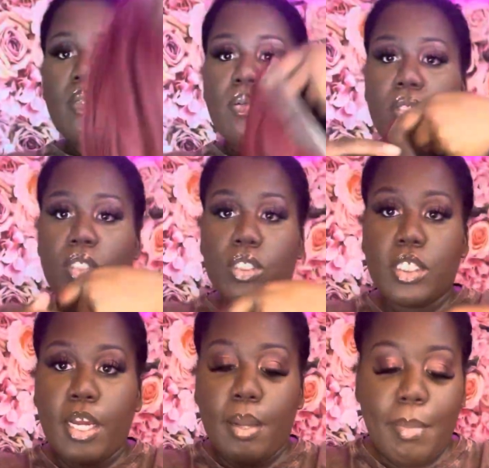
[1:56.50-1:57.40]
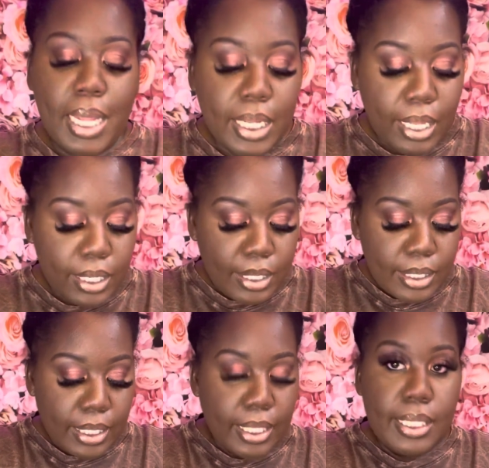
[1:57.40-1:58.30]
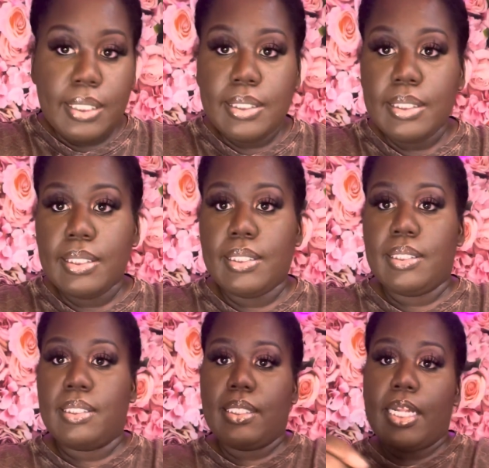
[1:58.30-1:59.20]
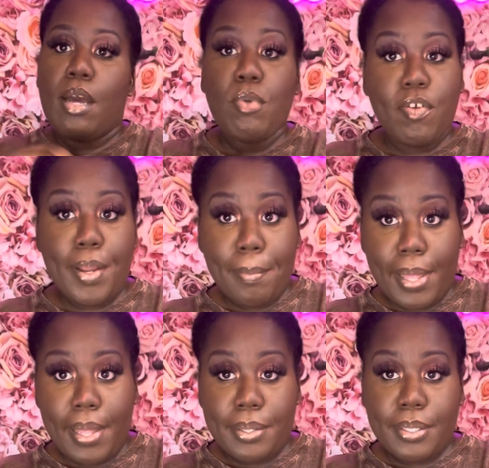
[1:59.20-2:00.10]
I'm gonna start by cutting the lace, and I'll be right back.